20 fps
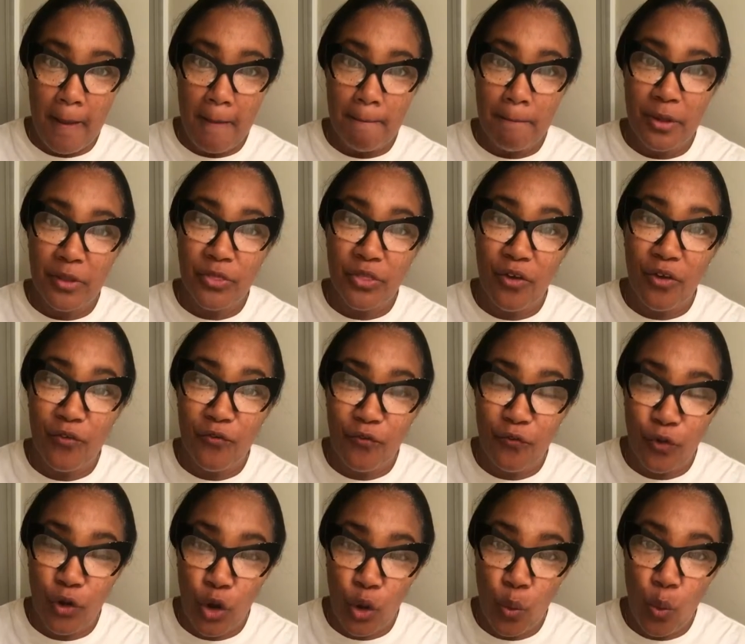but the
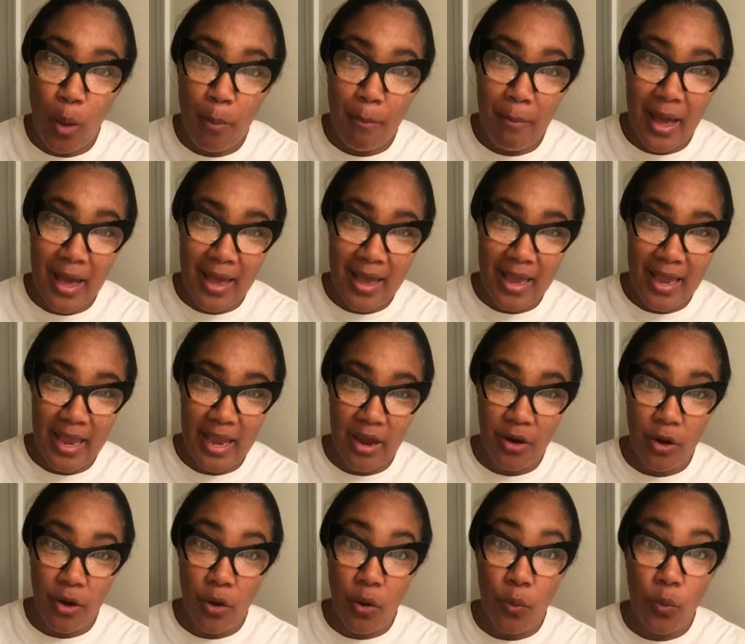flow of my
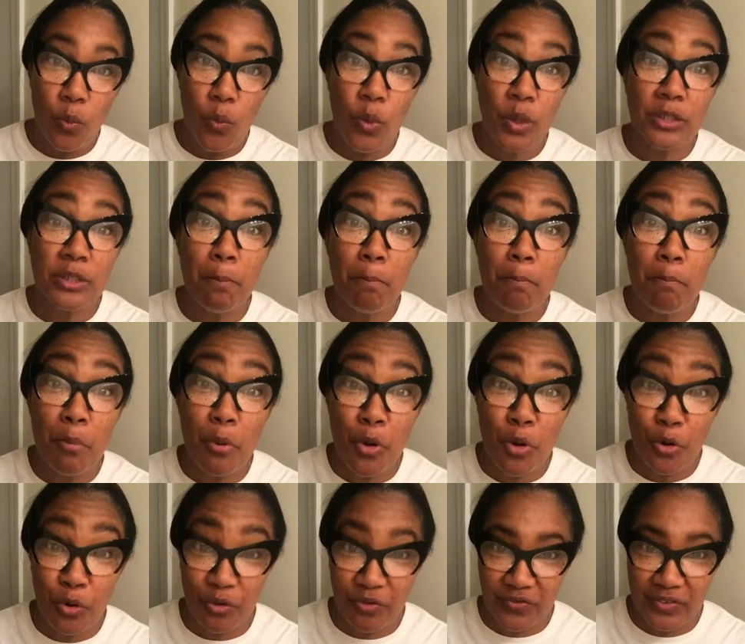hair was
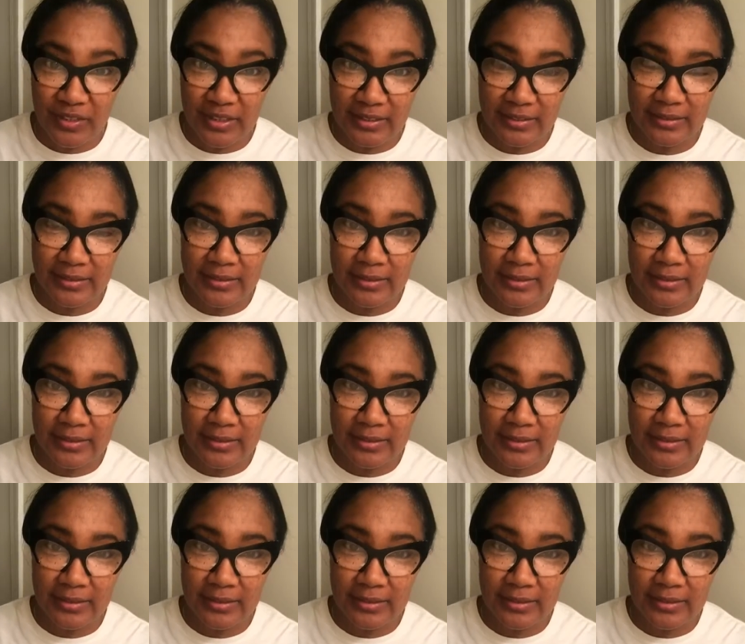perfect.